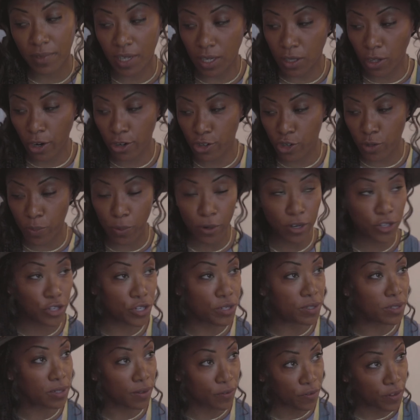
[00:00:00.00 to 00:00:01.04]
larger
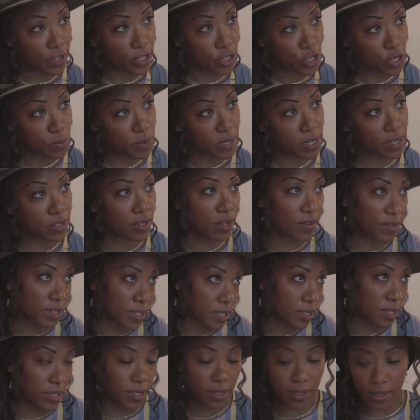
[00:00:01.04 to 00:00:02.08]
portions of fish because
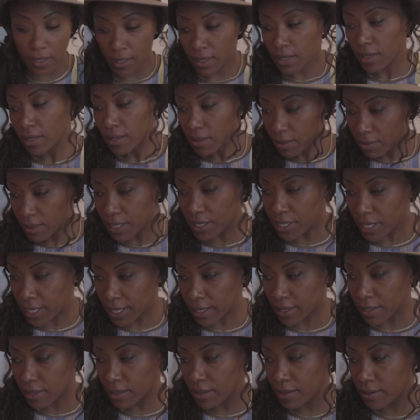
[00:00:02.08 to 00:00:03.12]
obviously they
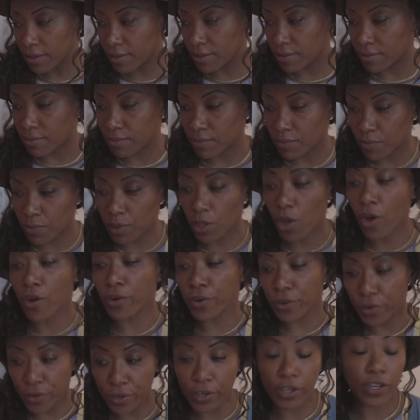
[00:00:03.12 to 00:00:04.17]
take
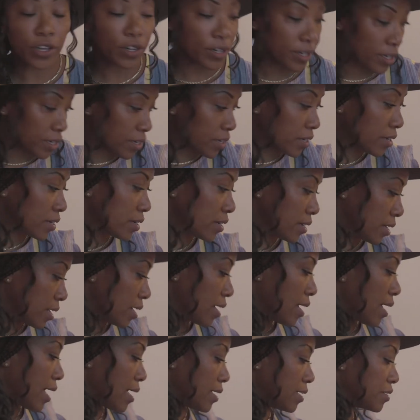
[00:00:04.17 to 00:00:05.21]
longer to cook.
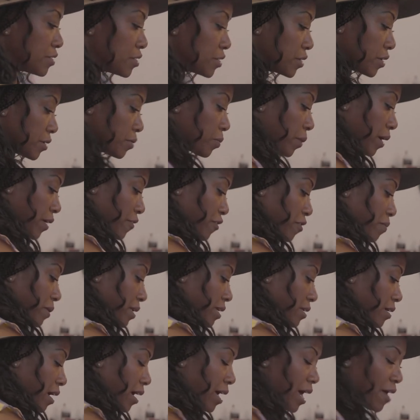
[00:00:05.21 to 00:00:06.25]
Mm-hmm. And it's a good way for me
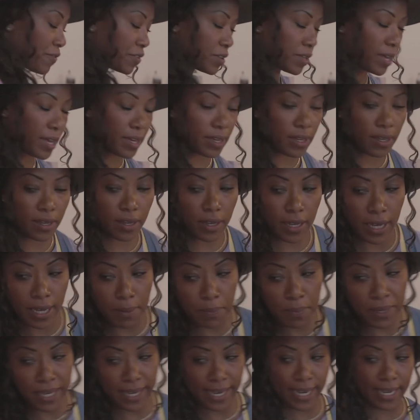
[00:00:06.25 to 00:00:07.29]
to not have to like
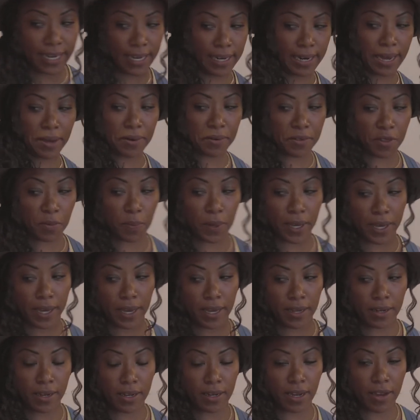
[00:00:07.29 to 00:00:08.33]
be in and out of the
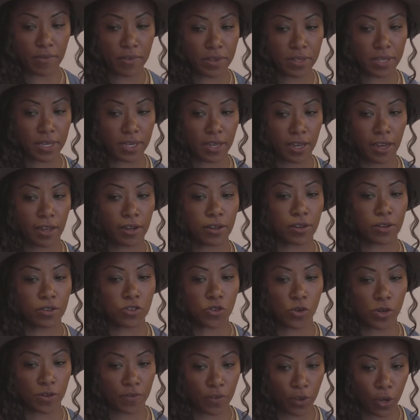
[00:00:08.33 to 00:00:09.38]
pan and everything can
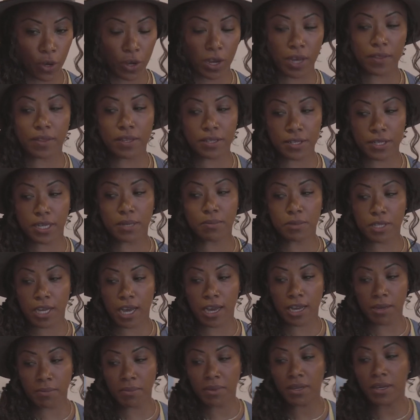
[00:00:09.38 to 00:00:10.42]
sort of cook at the same
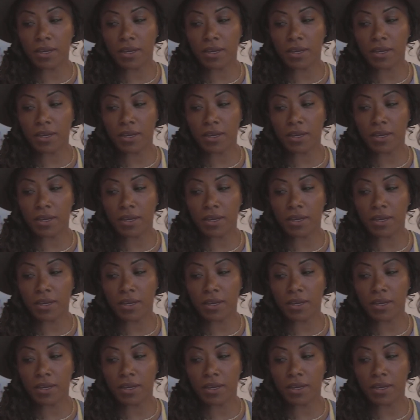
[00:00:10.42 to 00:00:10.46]
time.